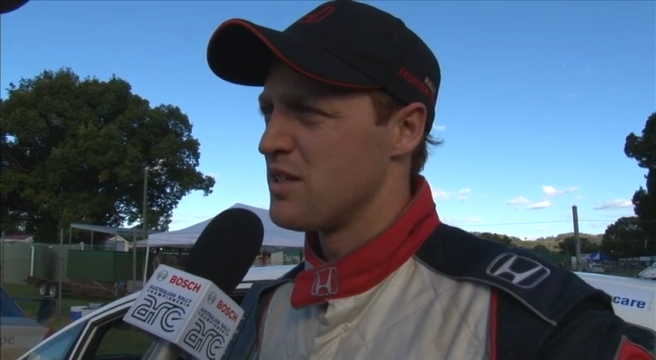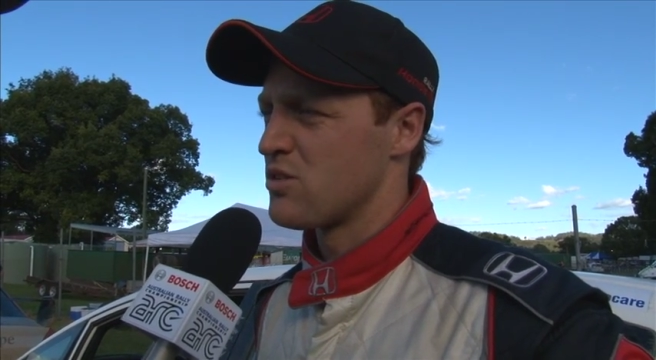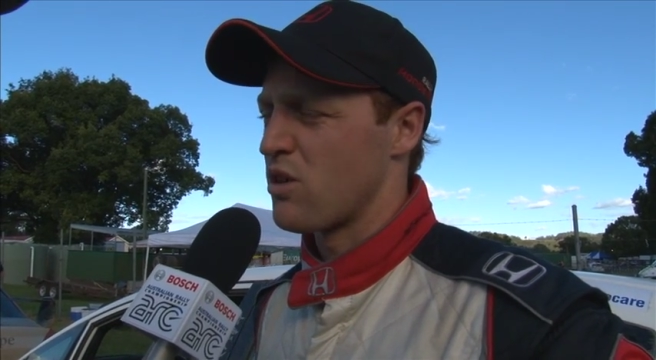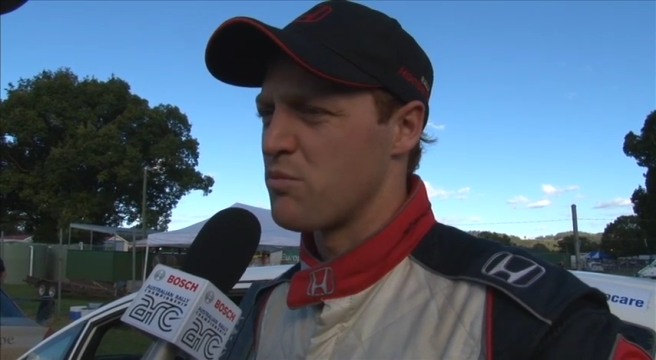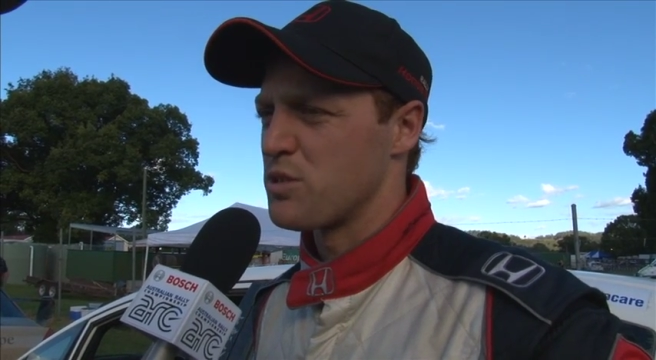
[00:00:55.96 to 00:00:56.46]

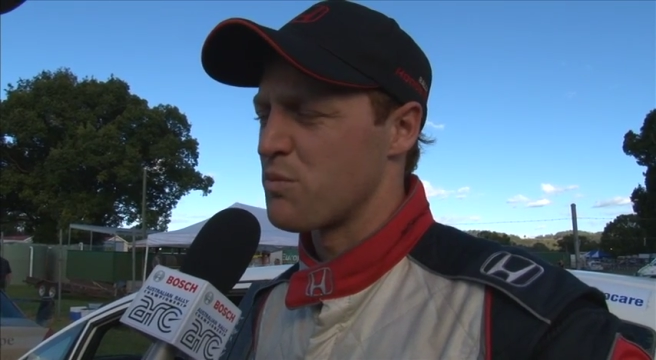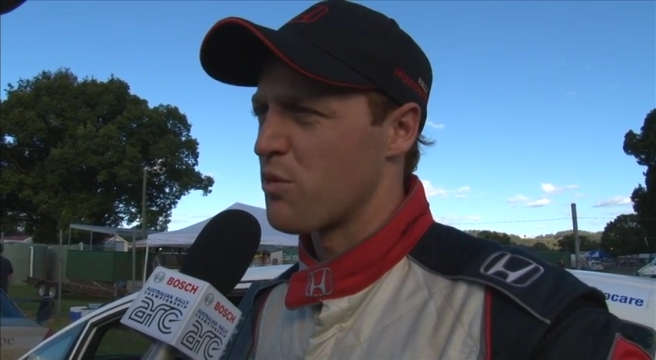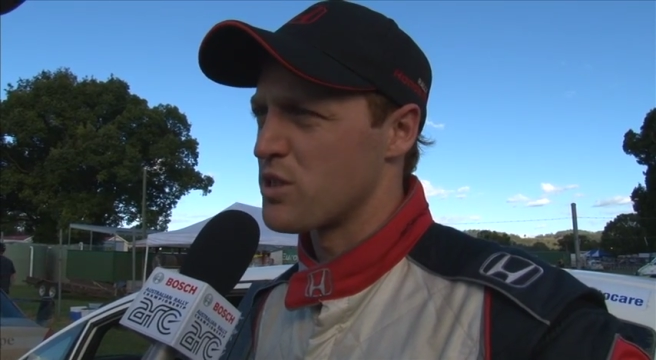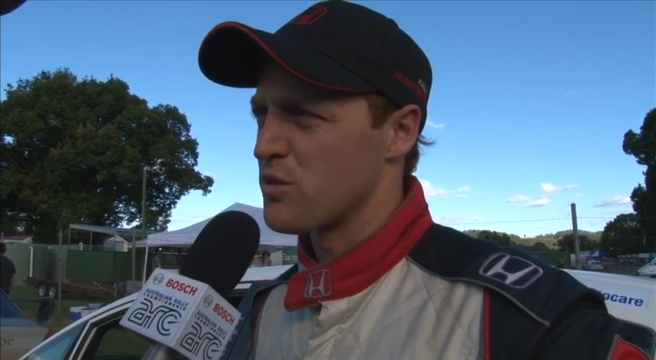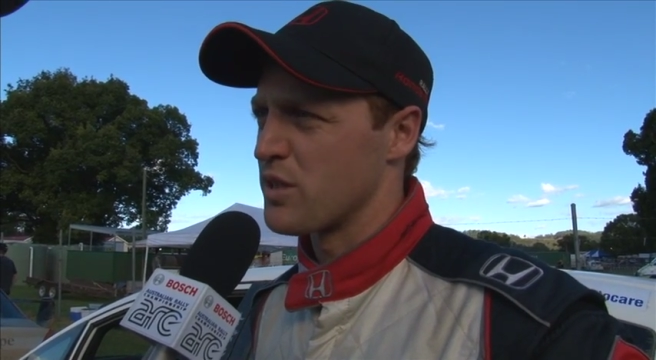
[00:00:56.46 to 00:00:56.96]
try and put some
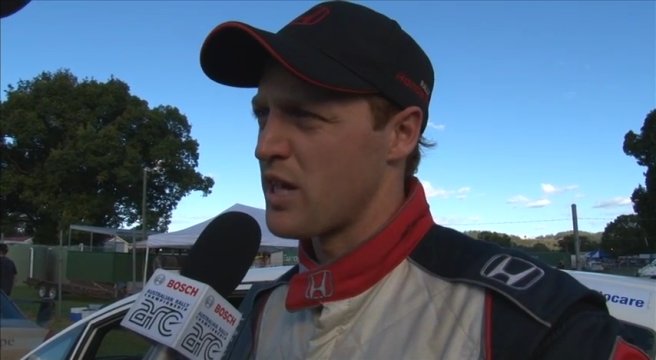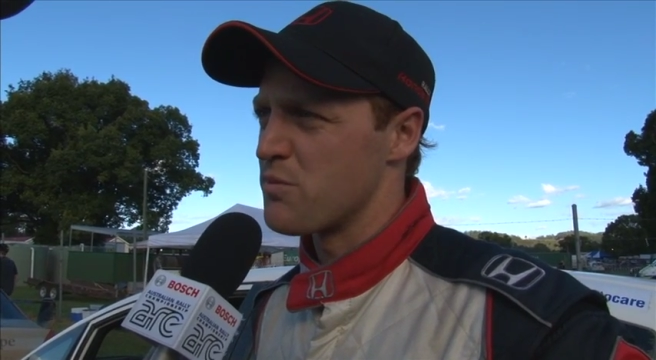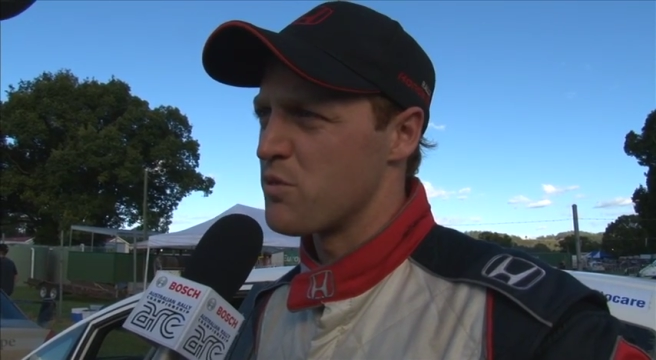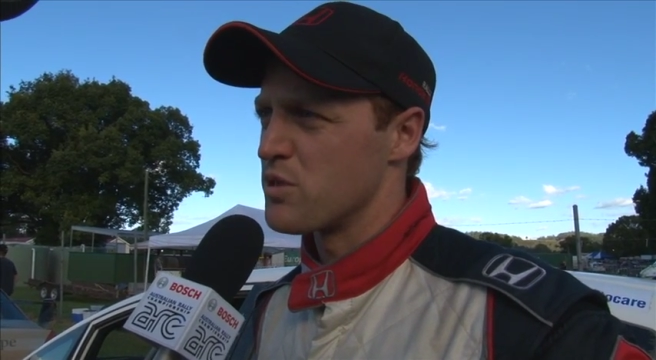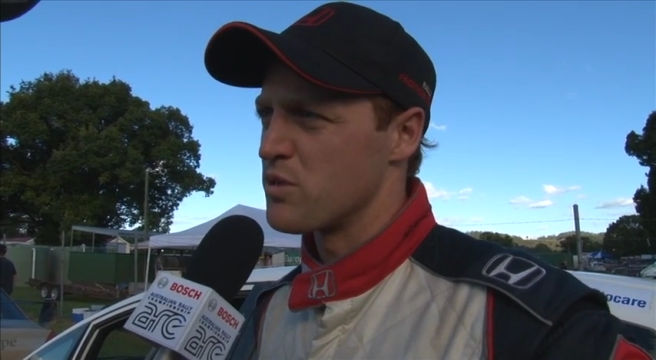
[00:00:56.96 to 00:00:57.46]
pressure on the other
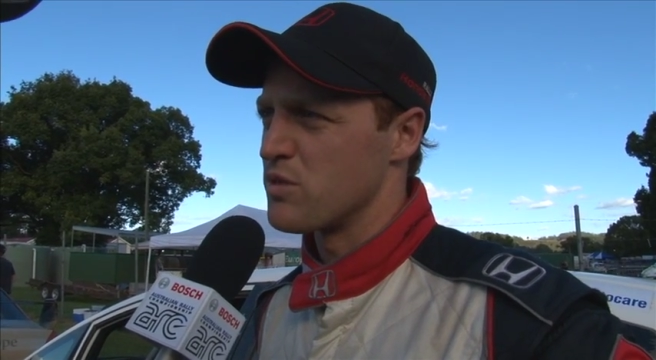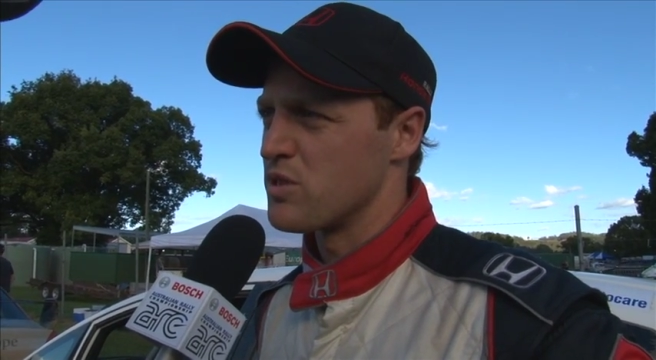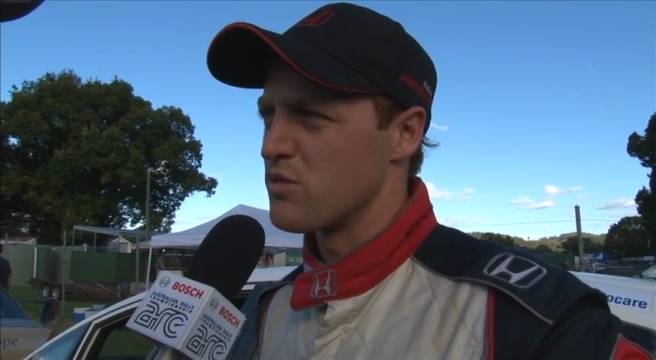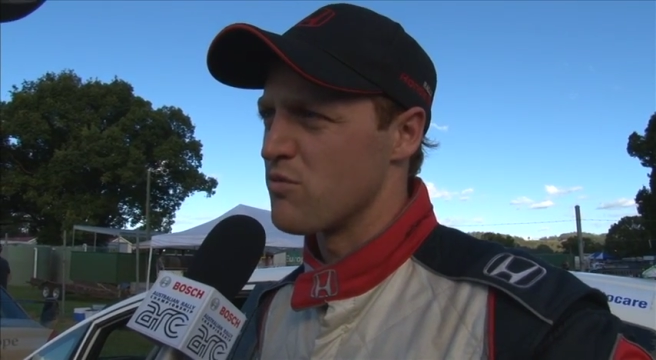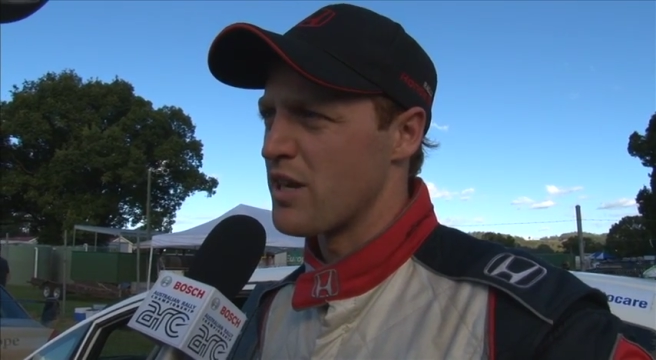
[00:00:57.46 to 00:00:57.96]
boys who were
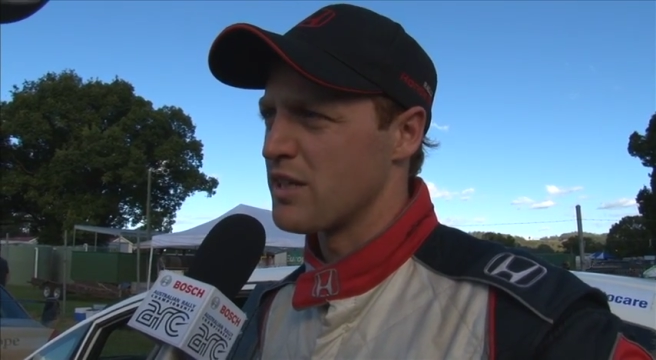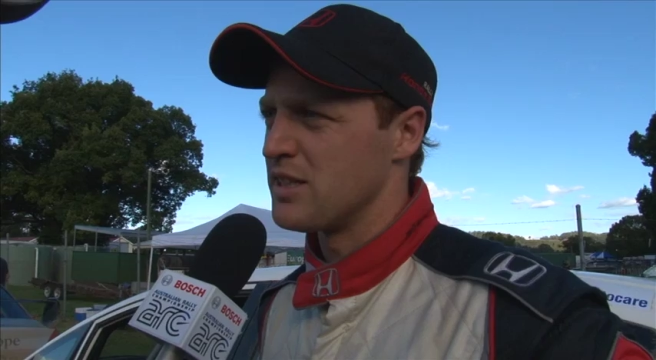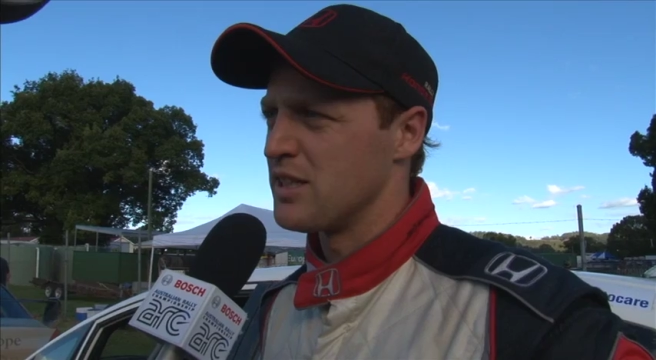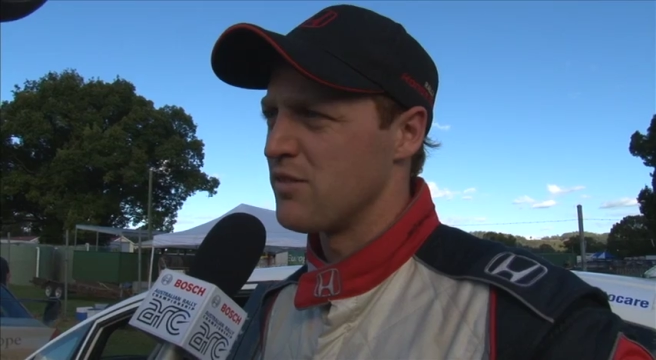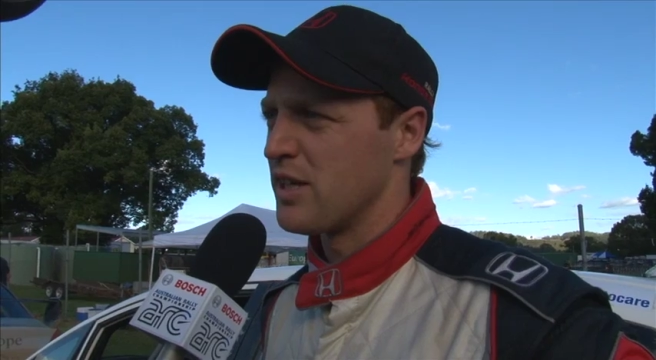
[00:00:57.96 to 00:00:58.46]
still running
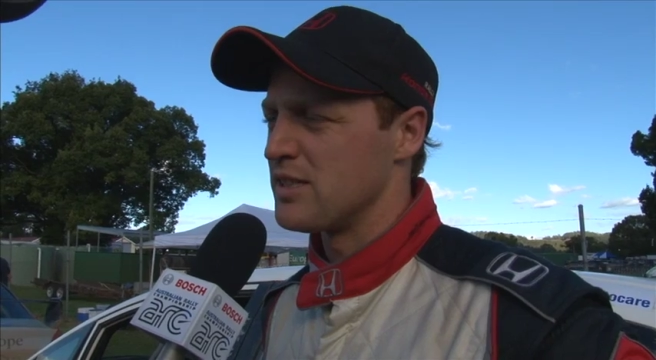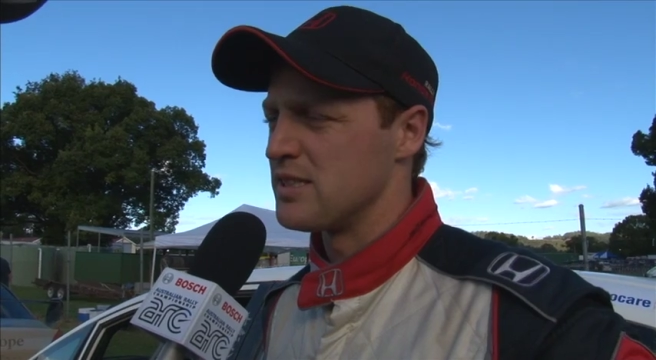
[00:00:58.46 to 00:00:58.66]
in the event.